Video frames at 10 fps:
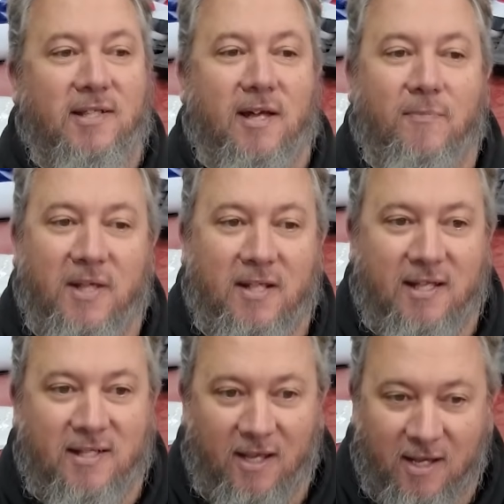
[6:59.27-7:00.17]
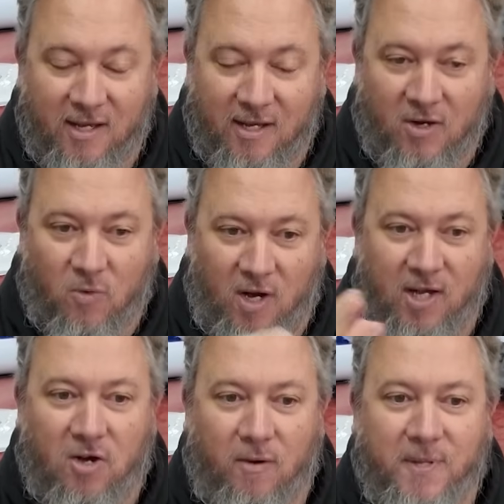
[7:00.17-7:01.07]
something that's
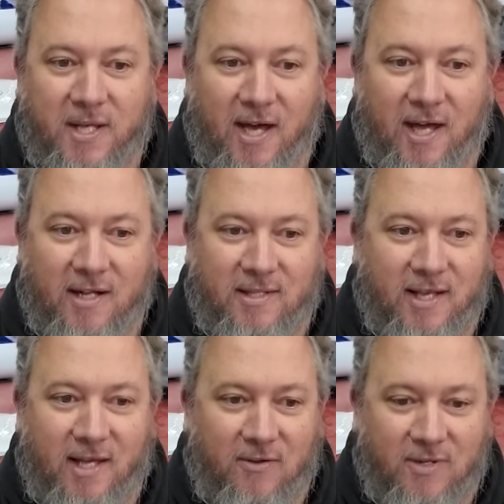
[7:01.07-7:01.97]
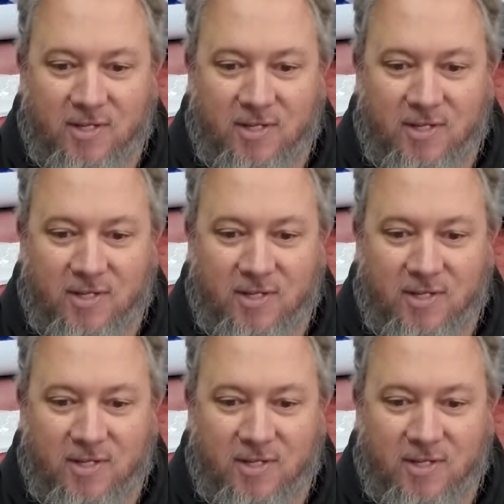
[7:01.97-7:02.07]
quite complicated, say you're